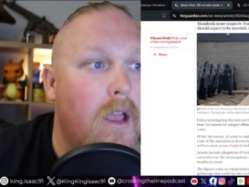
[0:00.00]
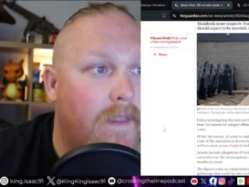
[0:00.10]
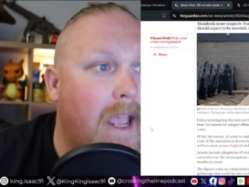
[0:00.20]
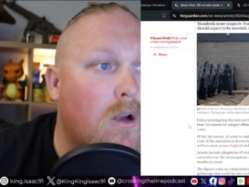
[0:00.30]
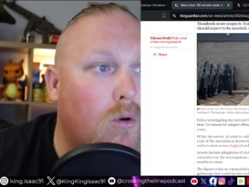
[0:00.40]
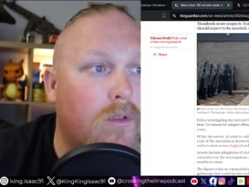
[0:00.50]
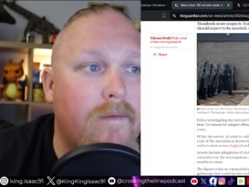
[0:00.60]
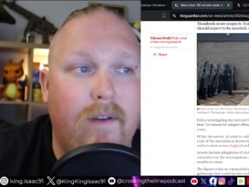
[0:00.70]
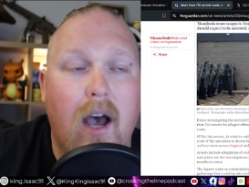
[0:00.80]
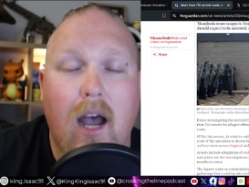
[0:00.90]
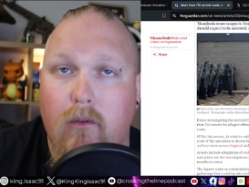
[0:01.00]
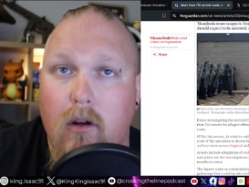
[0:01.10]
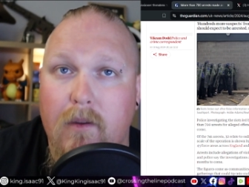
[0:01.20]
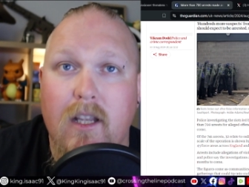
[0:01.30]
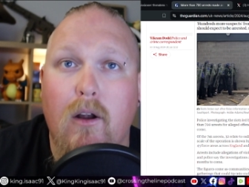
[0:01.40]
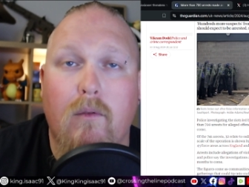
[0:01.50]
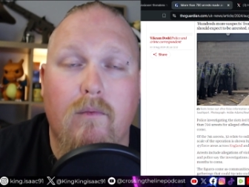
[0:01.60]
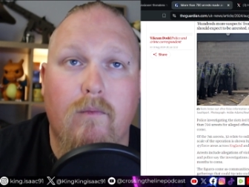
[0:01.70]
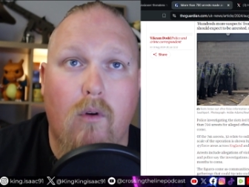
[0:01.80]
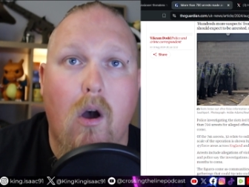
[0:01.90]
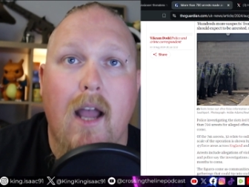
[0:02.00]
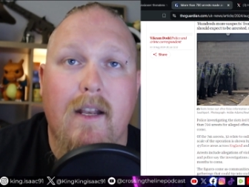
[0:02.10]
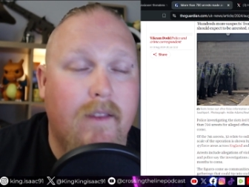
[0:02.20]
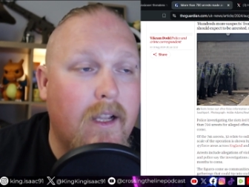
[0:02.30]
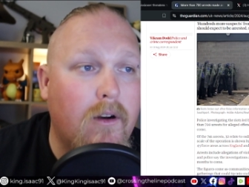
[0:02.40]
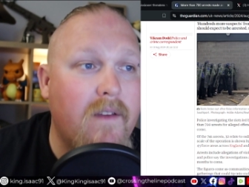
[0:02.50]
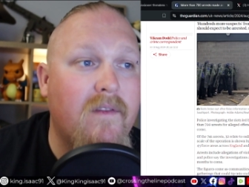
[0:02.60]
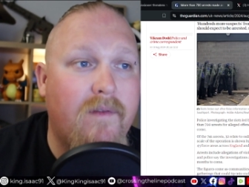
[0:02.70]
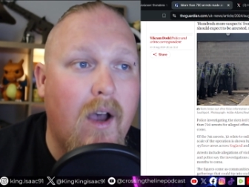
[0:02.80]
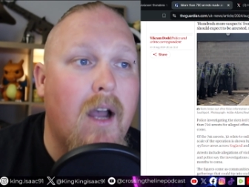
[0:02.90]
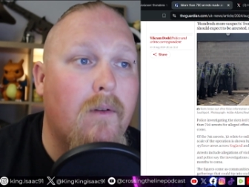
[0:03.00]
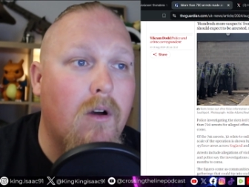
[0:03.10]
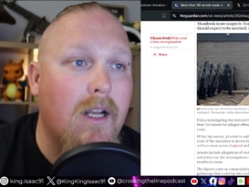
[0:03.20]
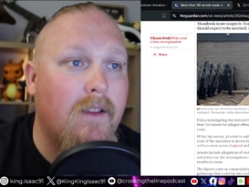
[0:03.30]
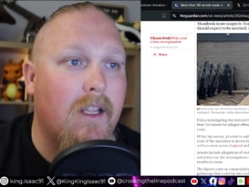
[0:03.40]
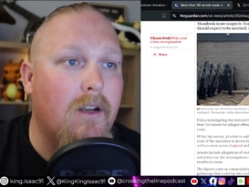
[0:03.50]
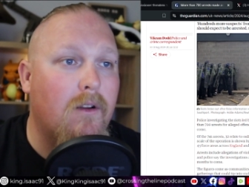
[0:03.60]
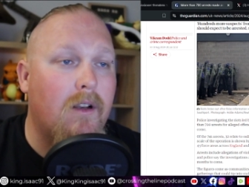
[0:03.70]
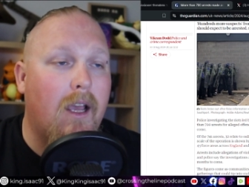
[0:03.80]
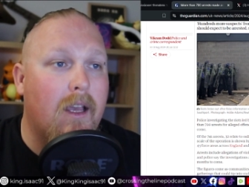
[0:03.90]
they call them far right, but they're not right. They're not even far right. They're not,